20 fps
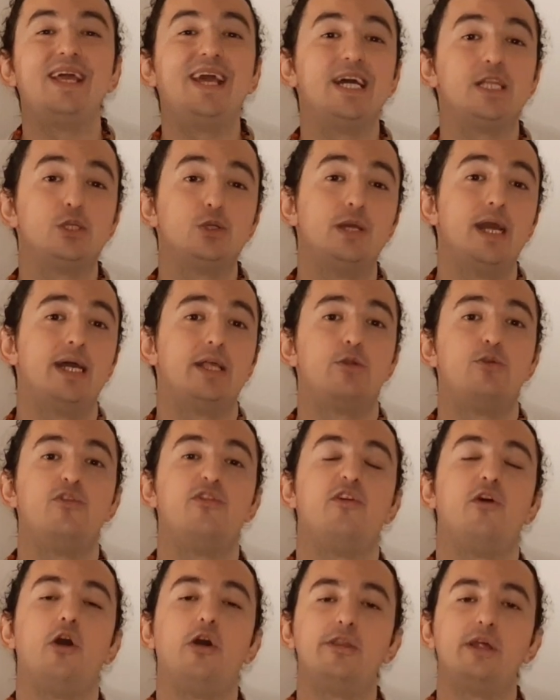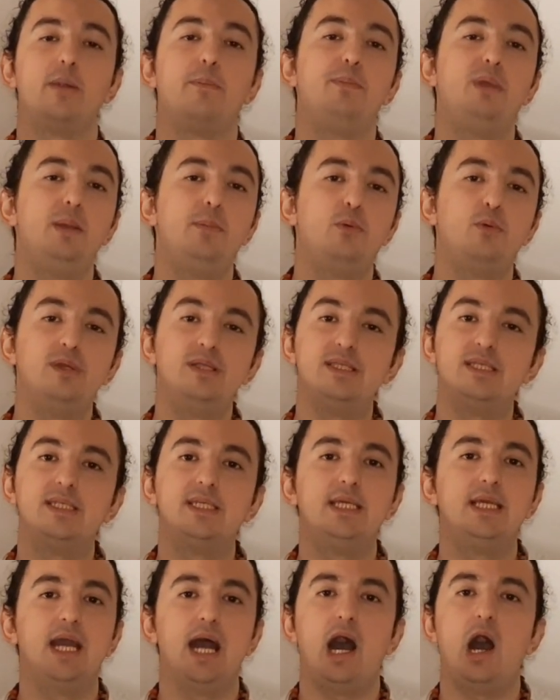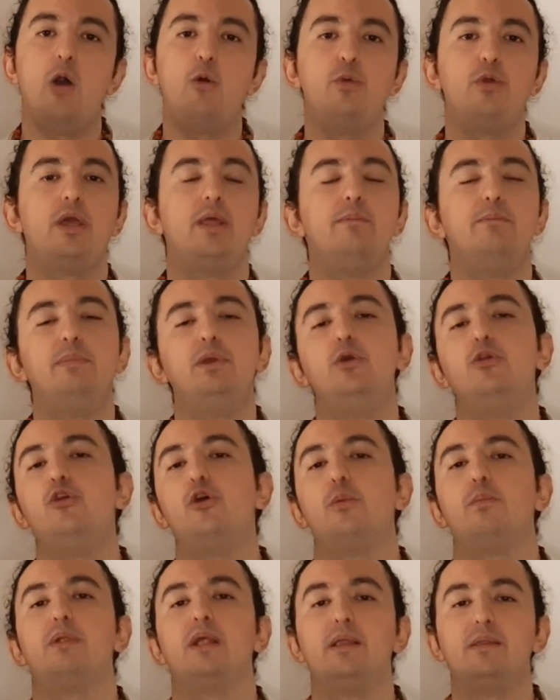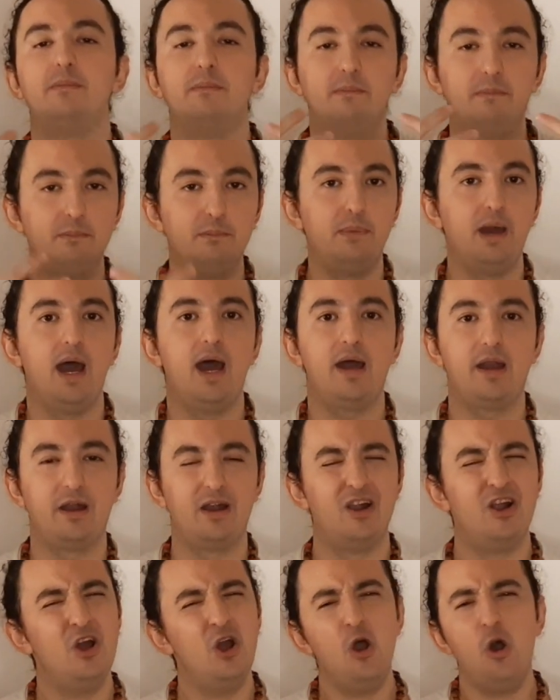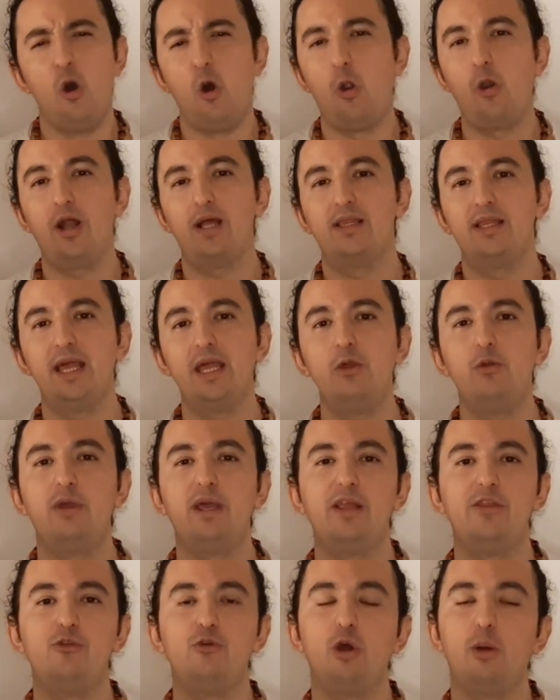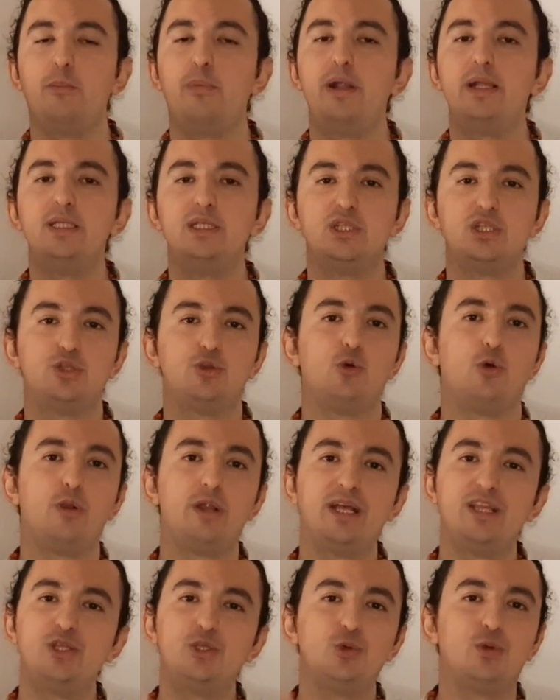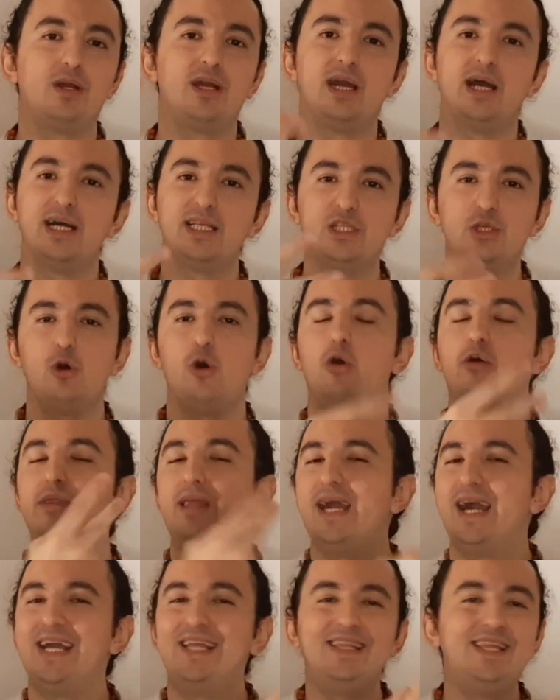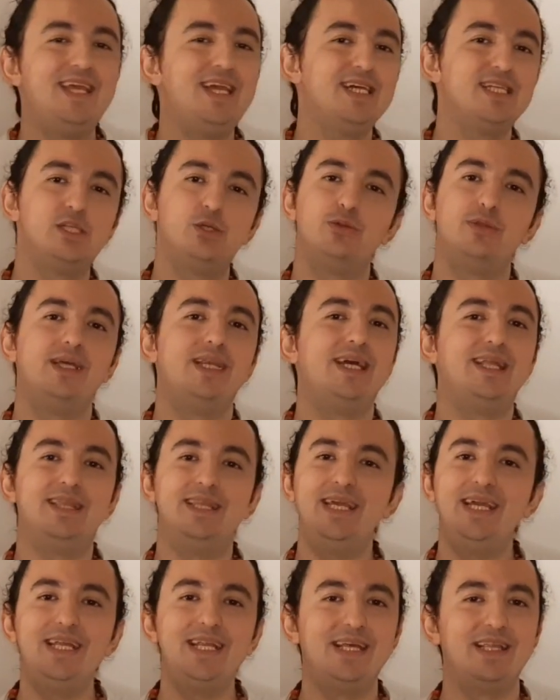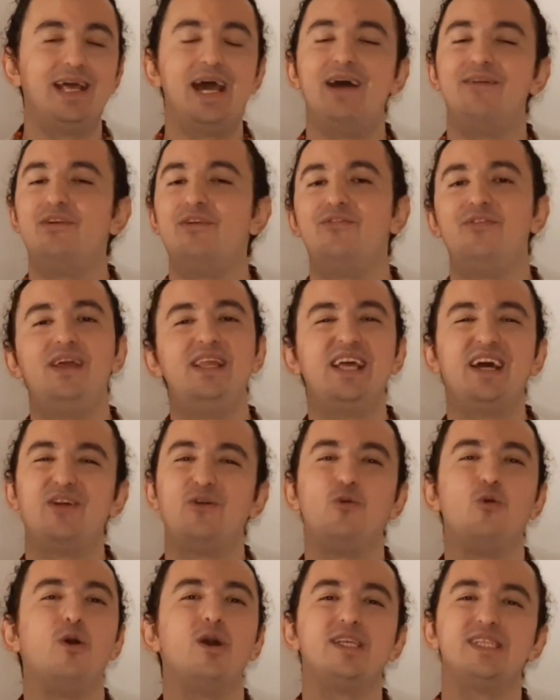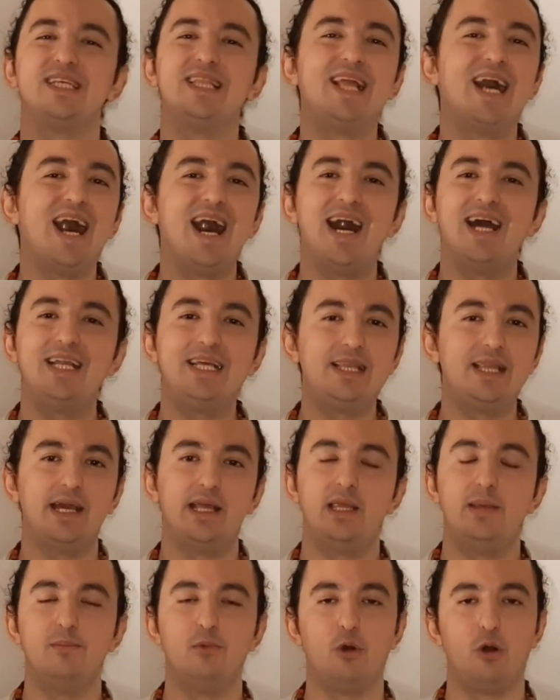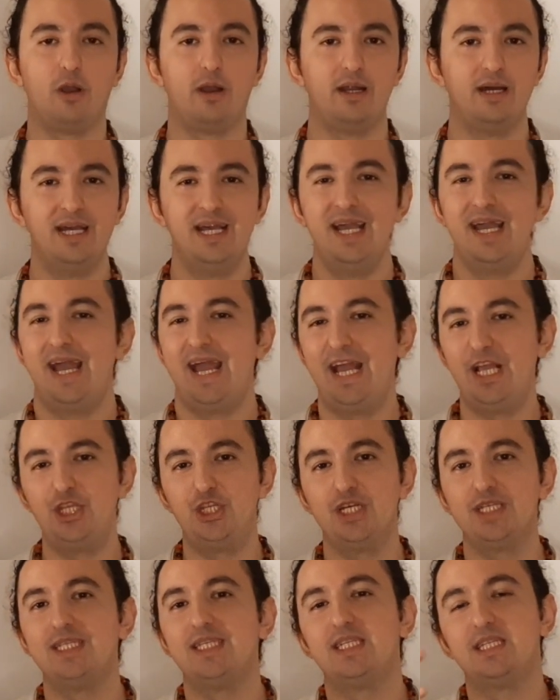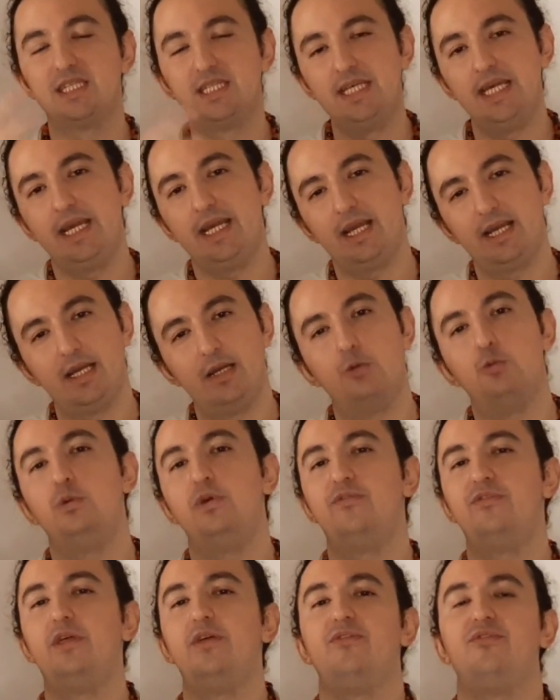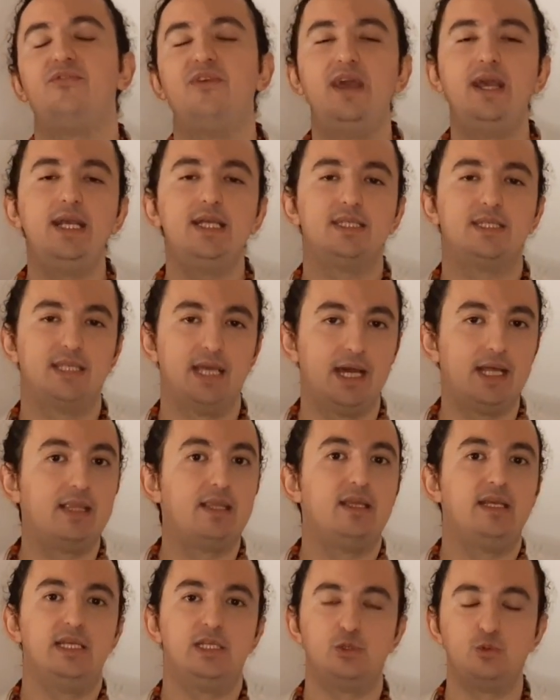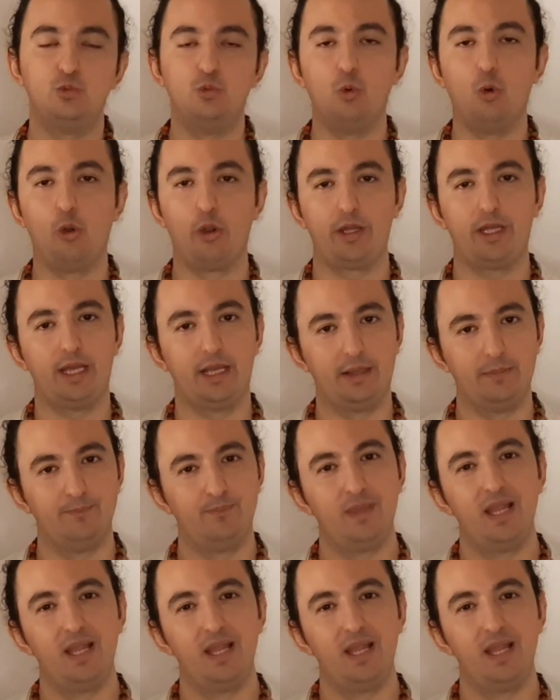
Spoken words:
get together with other people and see how you can build your plan better. Or a day you can do a brainstorm and to cut all the ideas you didn't need it, everything that wasn't adding anymore, and just stick with the things that is working.